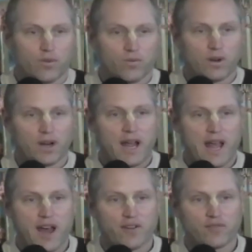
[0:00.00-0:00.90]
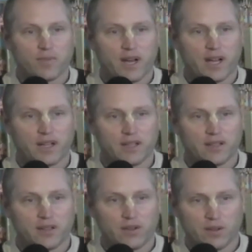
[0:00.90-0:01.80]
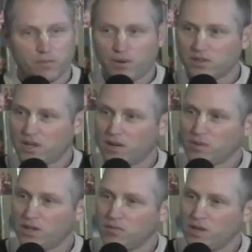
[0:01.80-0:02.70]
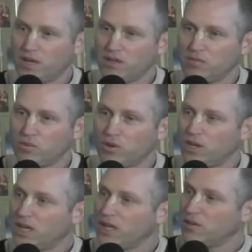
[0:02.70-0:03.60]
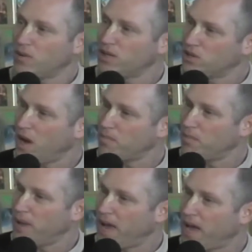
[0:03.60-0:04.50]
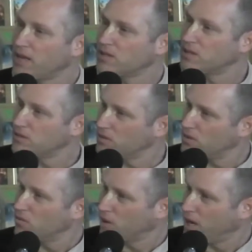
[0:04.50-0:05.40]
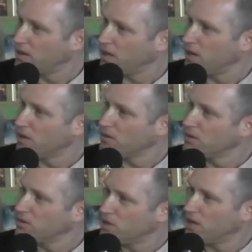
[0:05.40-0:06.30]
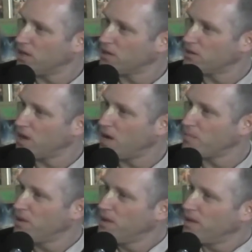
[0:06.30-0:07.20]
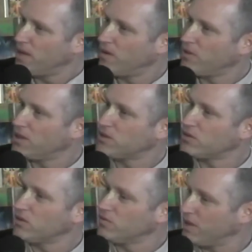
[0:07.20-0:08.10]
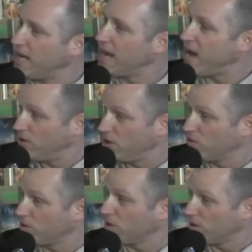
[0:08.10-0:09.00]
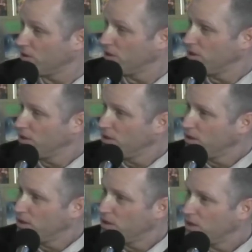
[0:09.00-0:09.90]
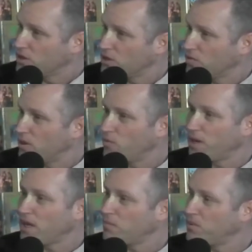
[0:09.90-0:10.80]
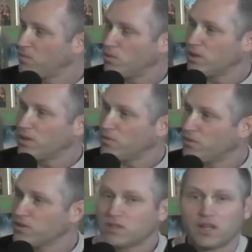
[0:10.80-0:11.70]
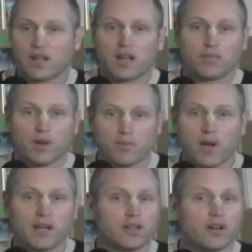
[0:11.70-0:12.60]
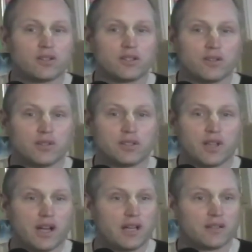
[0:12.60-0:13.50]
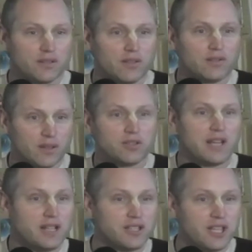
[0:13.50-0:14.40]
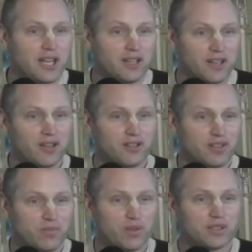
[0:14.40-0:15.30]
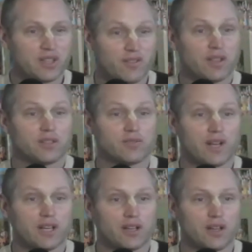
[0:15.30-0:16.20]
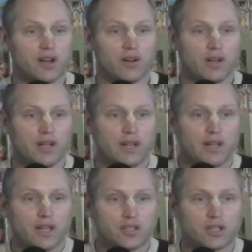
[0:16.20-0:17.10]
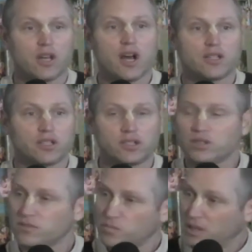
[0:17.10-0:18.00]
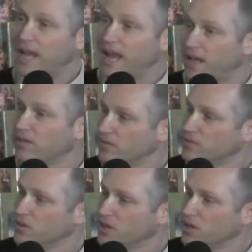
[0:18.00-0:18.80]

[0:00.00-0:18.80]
where I have the books that I'm going to read morning, and my japa bag is right there, sitting on top, and everything's sort of laid out in order. And so when I wake up in the morning, the first thing my mind goes to is that there's that seat, and there's the books, everything's ready to go. It's a conscious plan.